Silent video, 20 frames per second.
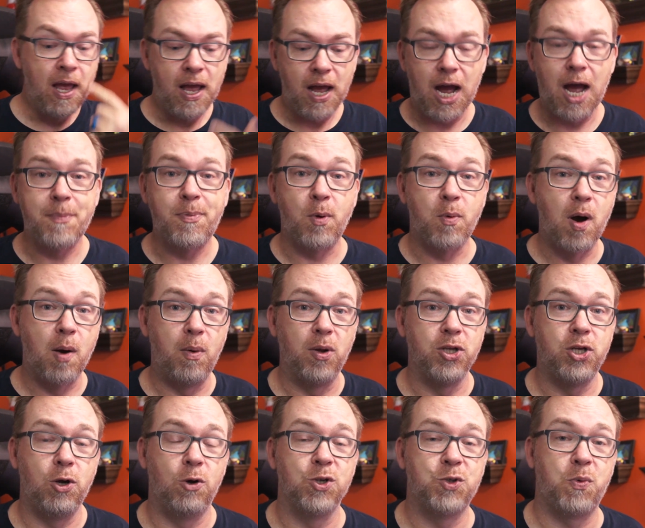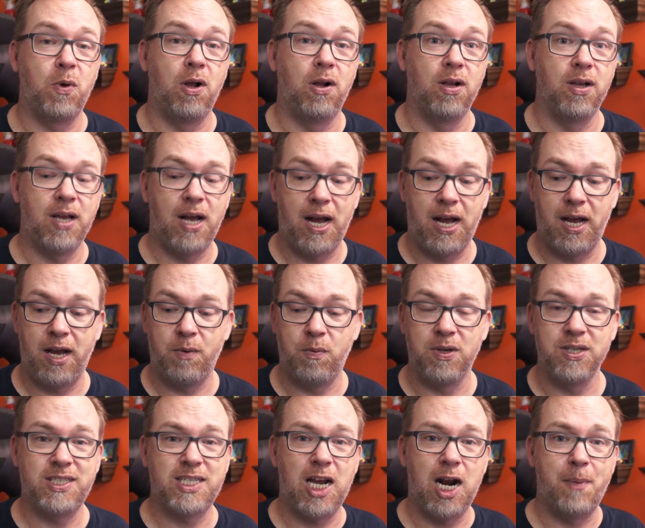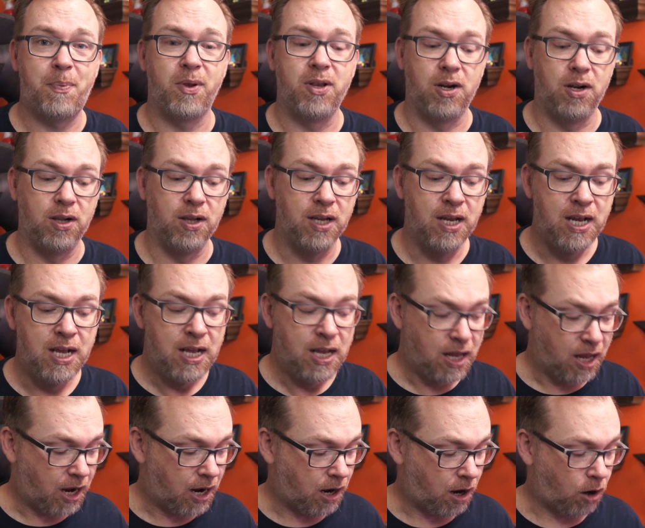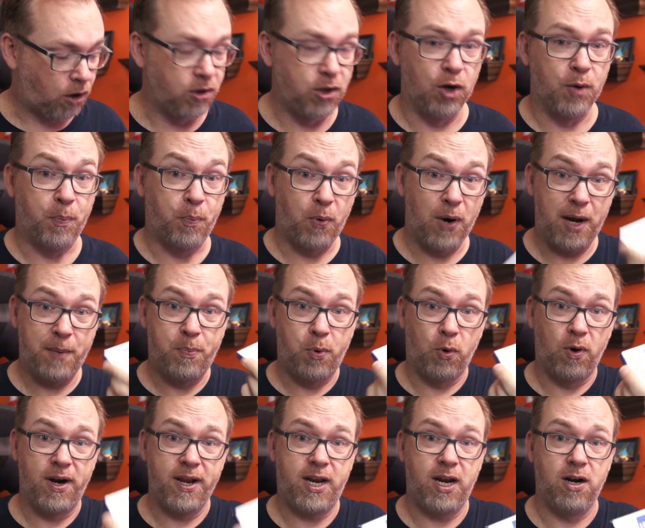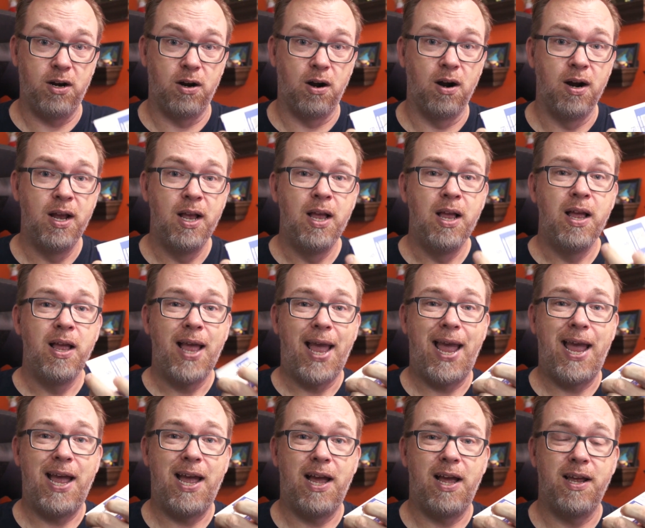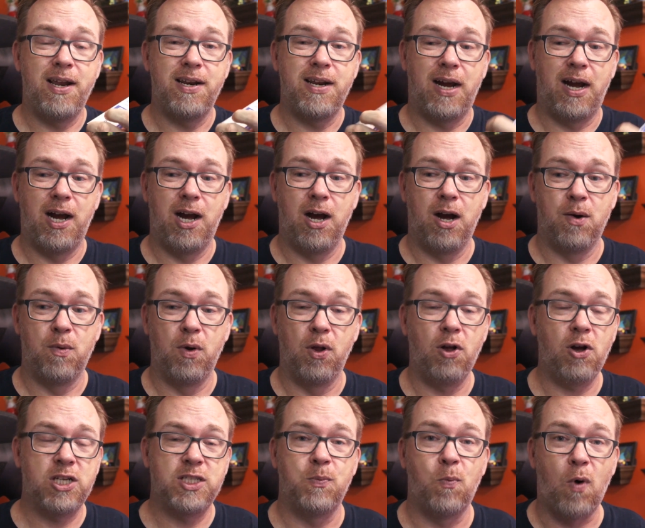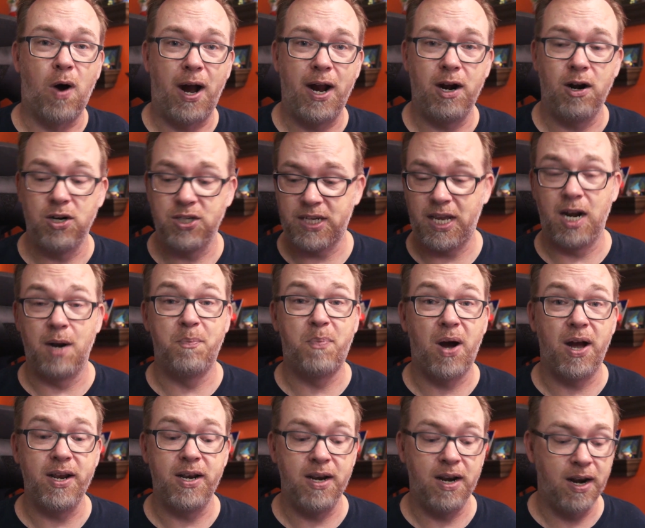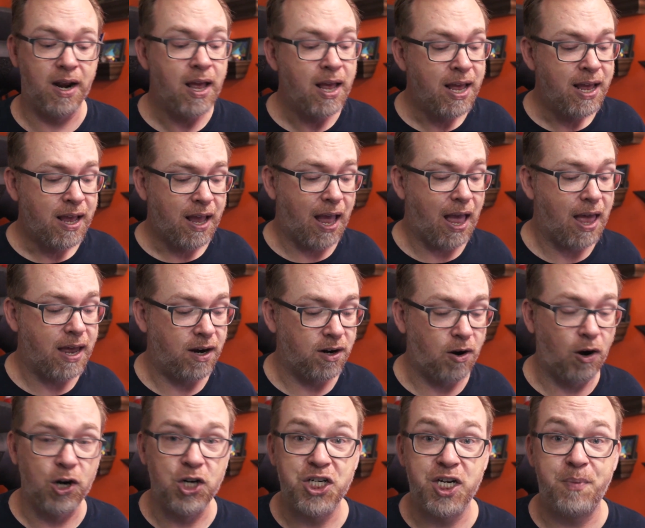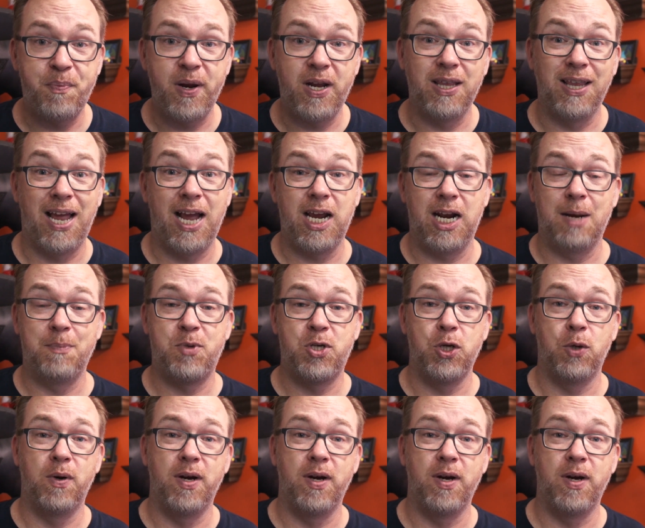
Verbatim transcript: Uh, but what we'll do is we'll uh, we'll set up a little uh, our little breadboard here and uh, we'll hook some wires and a button and an RGB light up to